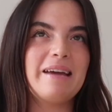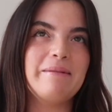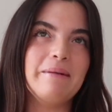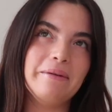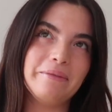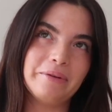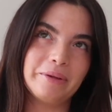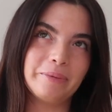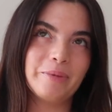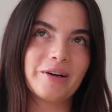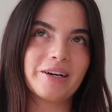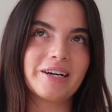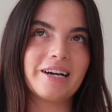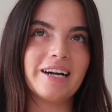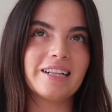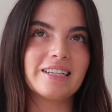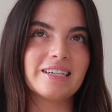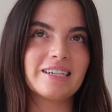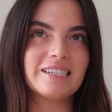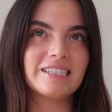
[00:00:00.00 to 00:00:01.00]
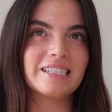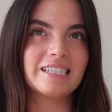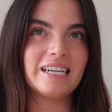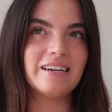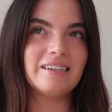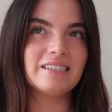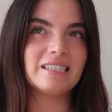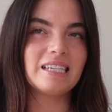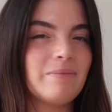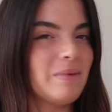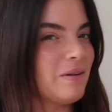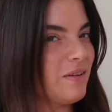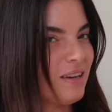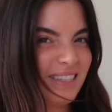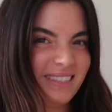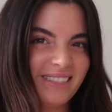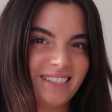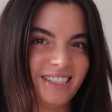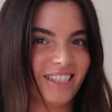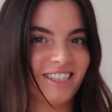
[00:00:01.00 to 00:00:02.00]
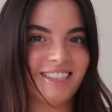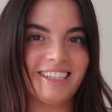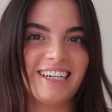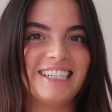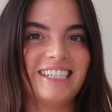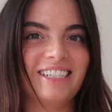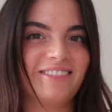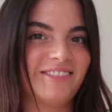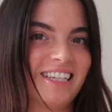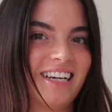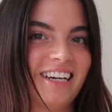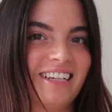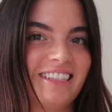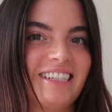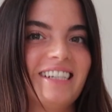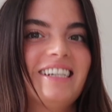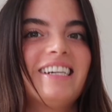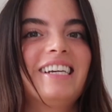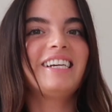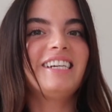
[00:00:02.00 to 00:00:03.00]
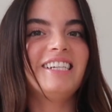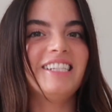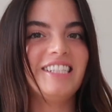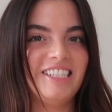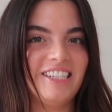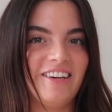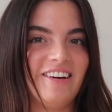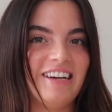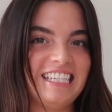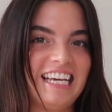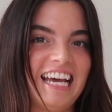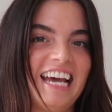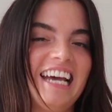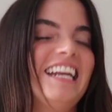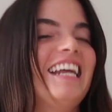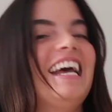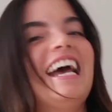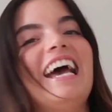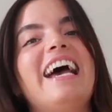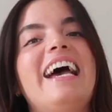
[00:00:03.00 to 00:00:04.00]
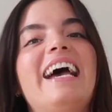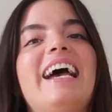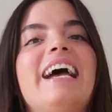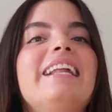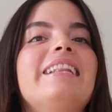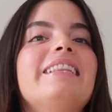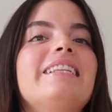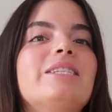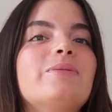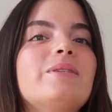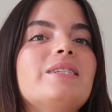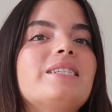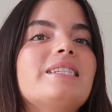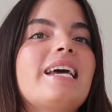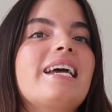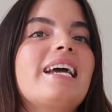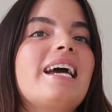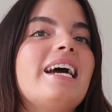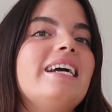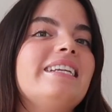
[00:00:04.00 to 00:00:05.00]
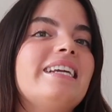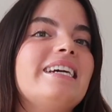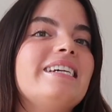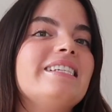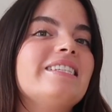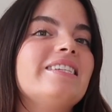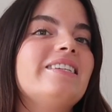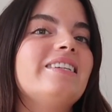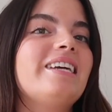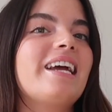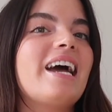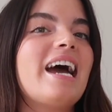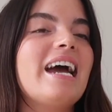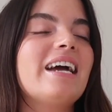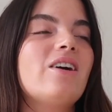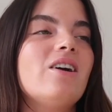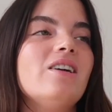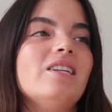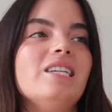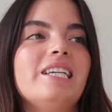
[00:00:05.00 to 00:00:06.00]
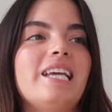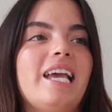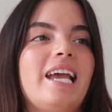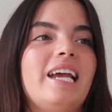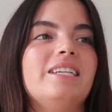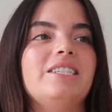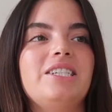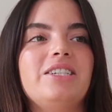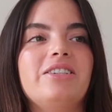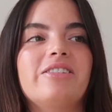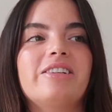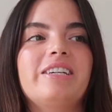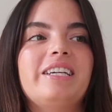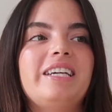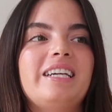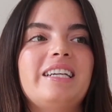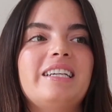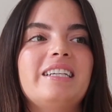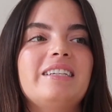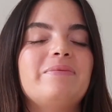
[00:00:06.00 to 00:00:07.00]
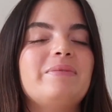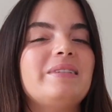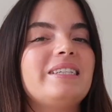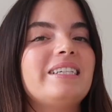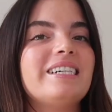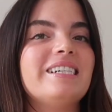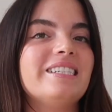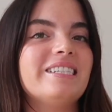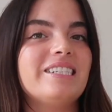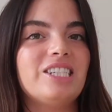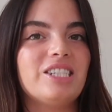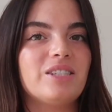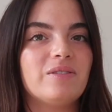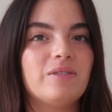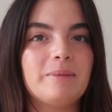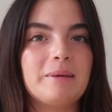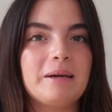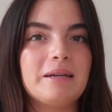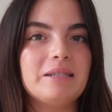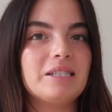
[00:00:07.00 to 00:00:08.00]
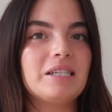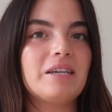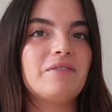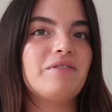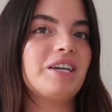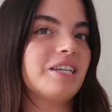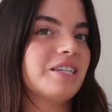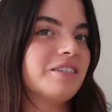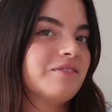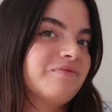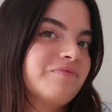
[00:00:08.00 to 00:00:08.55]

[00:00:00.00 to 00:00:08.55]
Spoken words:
out with more colors and I was like, maybe I should just try a different color. So I did, and this was like a nice little, like, I call it candy green because it just reminds me of like